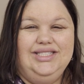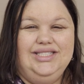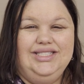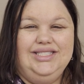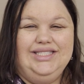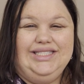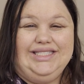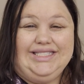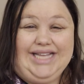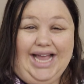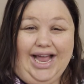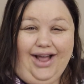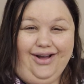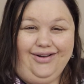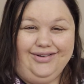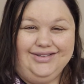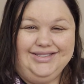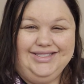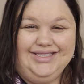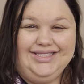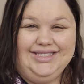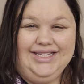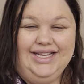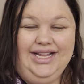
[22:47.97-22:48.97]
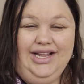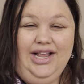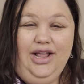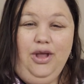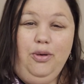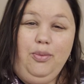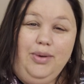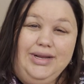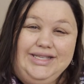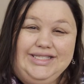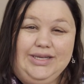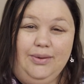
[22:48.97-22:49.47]
sounds
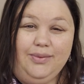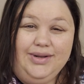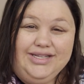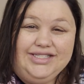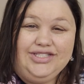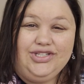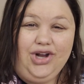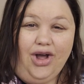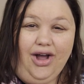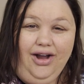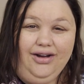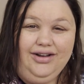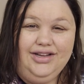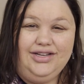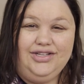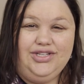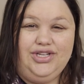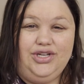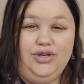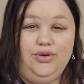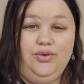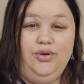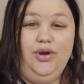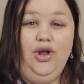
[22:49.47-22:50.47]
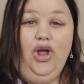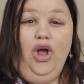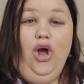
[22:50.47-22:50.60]
when someone's talking to you.